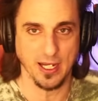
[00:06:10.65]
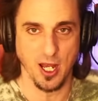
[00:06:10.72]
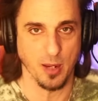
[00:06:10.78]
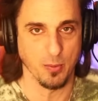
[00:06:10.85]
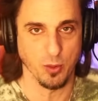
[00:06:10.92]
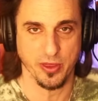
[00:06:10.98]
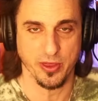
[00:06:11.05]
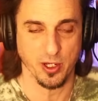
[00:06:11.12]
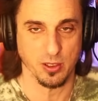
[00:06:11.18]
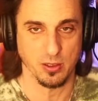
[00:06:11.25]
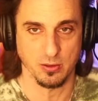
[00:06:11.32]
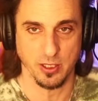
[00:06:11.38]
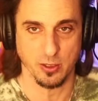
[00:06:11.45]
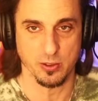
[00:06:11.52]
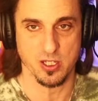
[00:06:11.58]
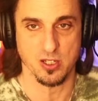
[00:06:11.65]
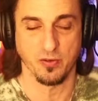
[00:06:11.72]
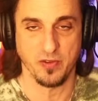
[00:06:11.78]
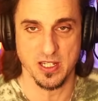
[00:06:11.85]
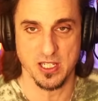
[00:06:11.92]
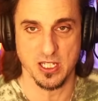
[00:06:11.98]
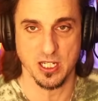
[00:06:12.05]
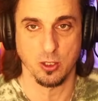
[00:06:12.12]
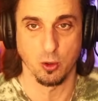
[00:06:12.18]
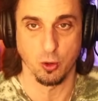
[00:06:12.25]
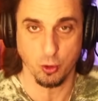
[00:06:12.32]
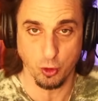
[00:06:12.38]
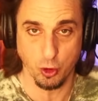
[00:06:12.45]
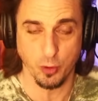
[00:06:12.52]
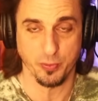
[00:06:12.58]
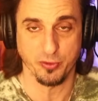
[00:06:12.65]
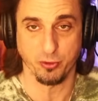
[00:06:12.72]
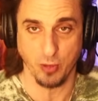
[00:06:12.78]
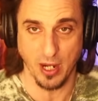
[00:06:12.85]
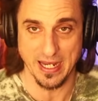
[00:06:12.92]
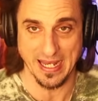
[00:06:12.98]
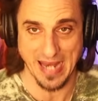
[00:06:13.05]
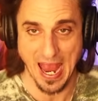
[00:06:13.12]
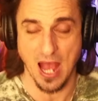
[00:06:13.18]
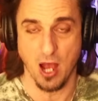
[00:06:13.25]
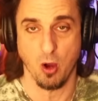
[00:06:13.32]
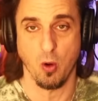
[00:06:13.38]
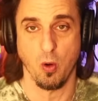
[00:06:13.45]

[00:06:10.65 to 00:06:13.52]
up with their little sophistical groups right now.